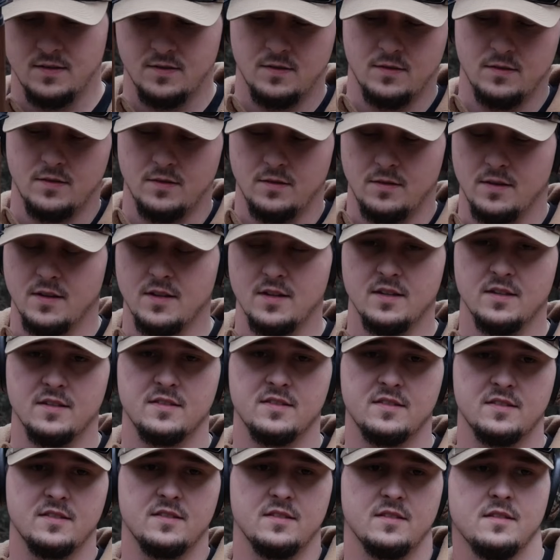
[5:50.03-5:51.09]
Do
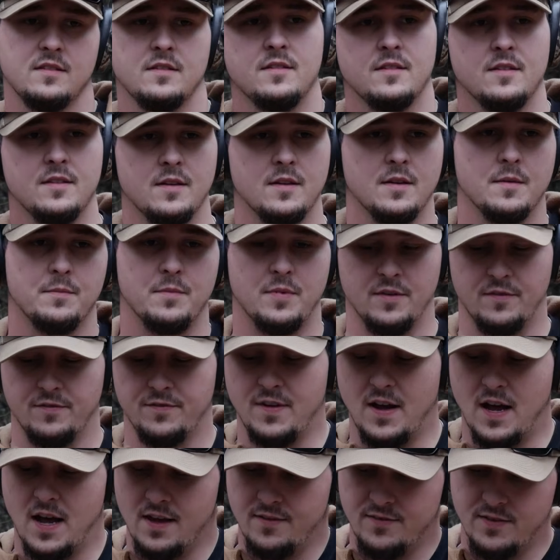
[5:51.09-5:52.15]
this, put
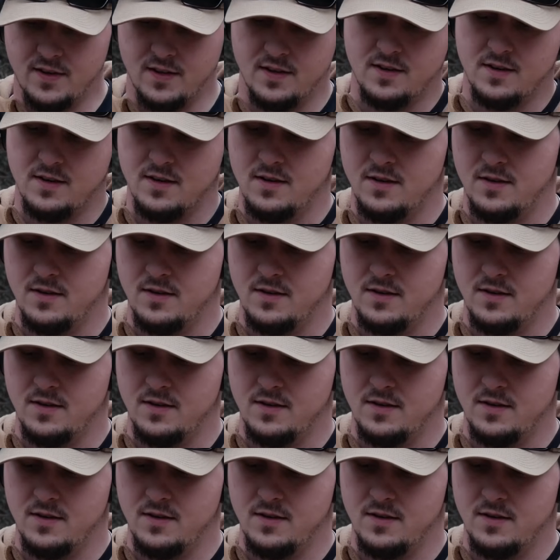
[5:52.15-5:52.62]
5 in.